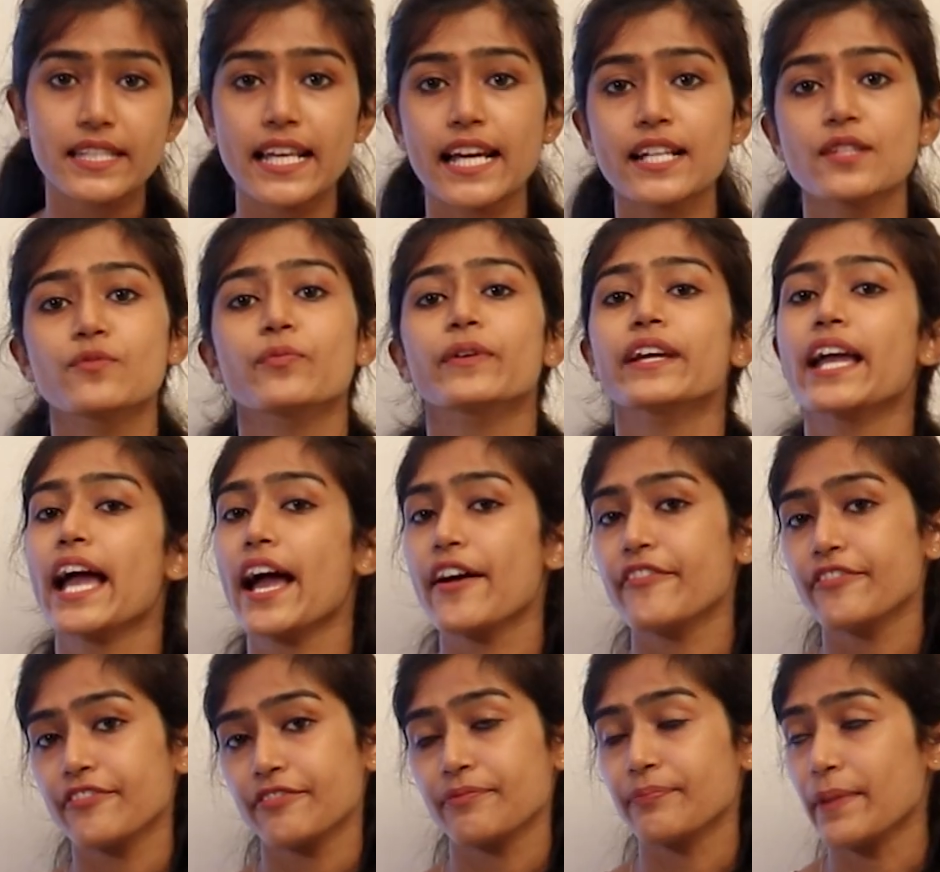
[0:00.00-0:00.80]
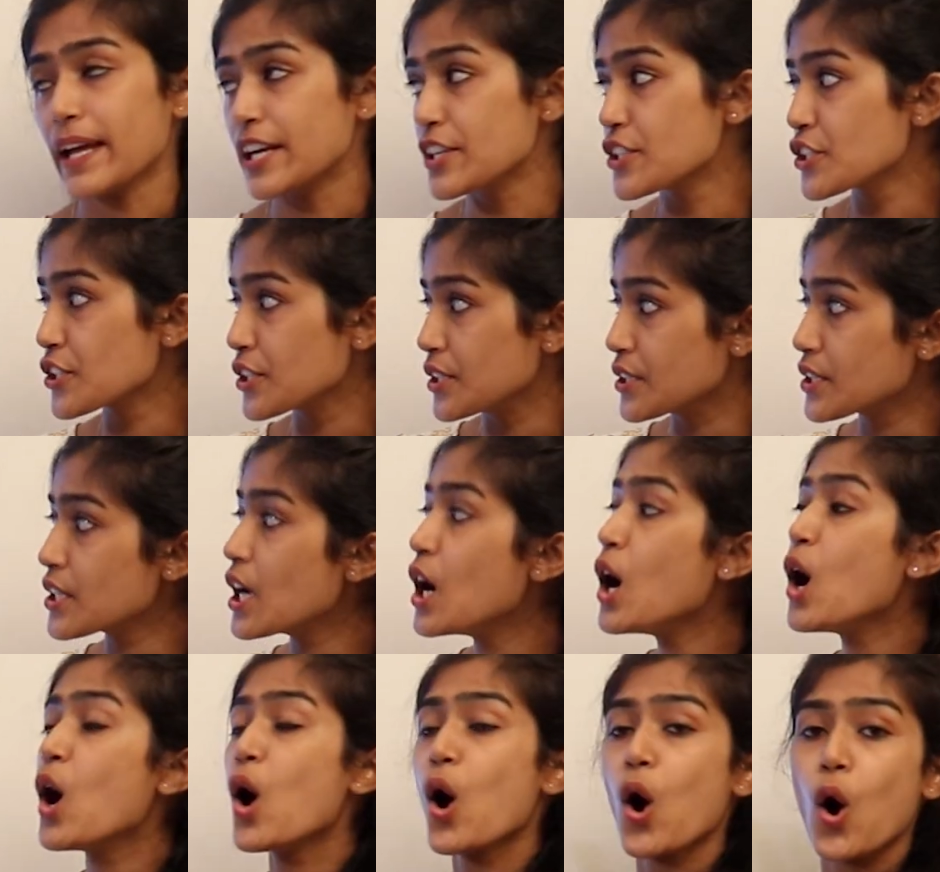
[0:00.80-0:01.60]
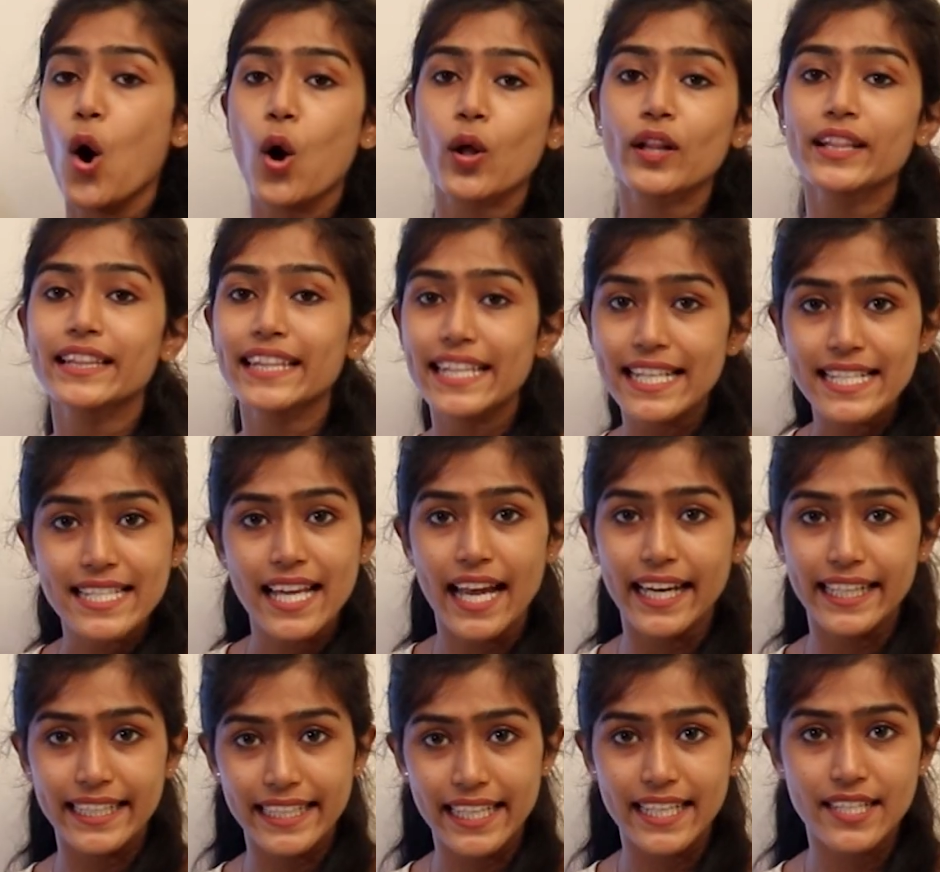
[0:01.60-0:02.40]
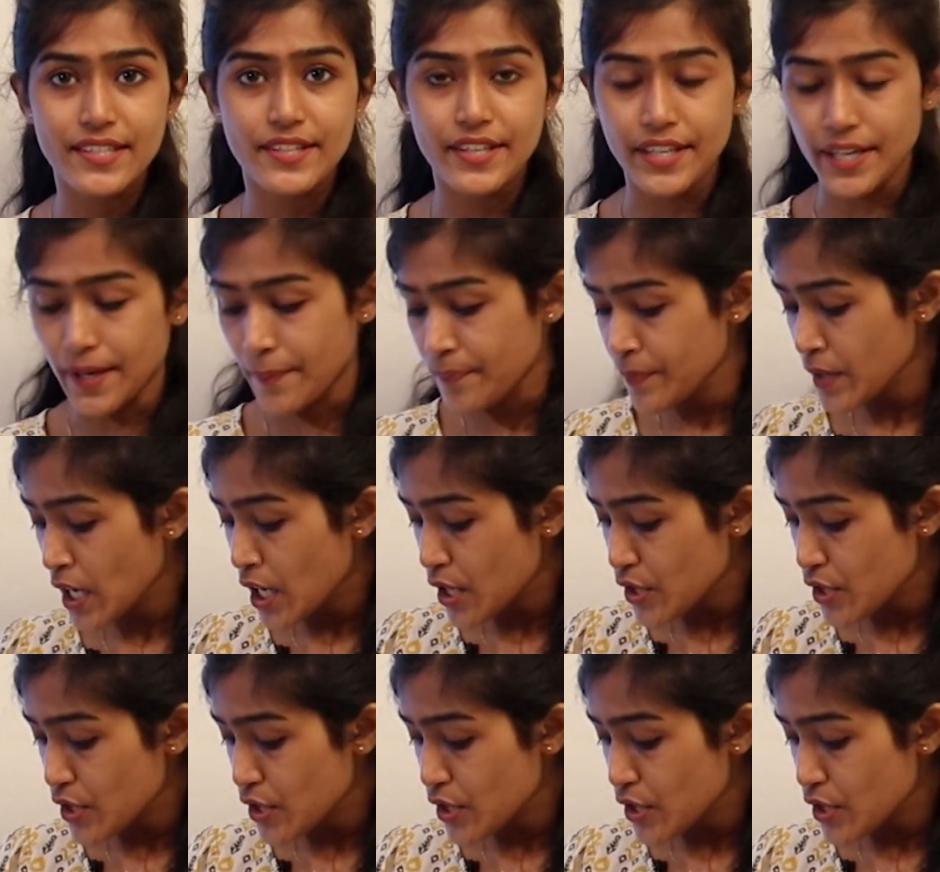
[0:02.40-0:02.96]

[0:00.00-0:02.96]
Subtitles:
That is why I have mentioned all these ideas here.